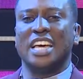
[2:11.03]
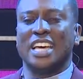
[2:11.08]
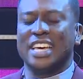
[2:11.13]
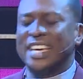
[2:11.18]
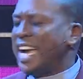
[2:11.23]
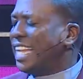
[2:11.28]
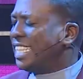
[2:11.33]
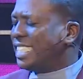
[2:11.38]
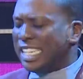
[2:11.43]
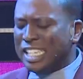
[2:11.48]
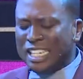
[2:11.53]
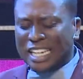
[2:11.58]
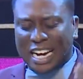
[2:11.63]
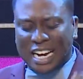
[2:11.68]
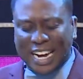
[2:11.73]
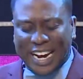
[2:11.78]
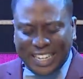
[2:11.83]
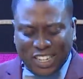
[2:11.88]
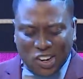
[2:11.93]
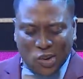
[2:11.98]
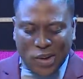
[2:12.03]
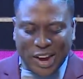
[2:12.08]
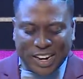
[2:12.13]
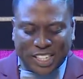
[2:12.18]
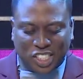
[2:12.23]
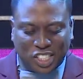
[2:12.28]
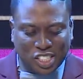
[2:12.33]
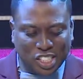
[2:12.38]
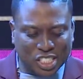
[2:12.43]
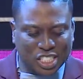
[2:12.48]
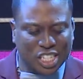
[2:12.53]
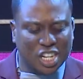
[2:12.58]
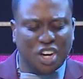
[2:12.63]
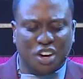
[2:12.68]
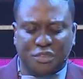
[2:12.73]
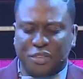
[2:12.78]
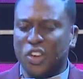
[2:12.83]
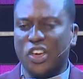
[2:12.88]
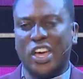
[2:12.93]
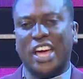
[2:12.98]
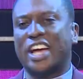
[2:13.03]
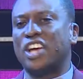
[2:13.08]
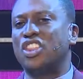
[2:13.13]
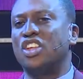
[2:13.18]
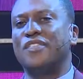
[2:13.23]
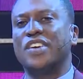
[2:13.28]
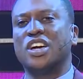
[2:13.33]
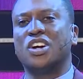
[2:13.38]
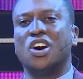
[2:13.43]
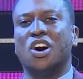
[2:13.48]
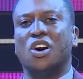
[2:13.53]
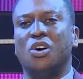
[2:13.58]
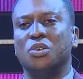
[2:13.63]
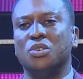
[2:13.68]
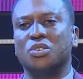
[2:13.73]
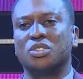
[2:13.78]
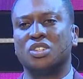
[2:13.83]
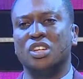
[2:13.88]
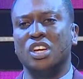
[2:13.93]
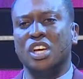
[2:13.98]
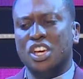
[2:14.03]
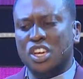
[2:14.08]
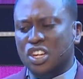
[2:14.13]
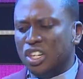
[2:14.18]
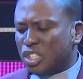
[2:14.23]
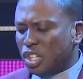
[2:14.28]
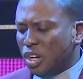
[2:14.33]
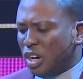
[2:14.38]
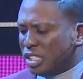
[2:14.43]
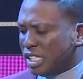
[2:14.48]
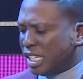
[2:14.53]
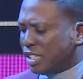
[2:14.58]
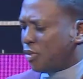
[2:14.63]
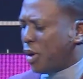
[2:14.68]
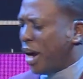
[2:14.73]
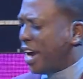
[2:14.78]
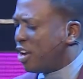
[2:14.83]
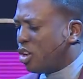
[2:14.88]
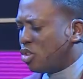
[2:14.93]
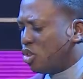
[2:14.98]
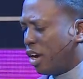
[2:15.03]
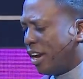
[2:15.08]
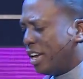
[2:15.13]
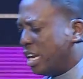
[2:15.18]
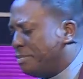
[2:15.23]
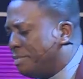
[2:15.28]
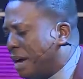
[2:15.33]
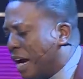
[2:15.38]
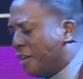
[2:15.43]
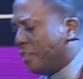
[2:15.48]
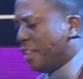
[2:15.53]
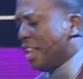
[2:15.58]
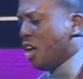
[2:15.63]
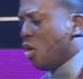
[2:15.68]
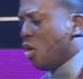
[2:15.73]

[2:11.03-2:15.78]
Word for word: Getting clear directions for your economic goals. You know, someone says, what are you talking about?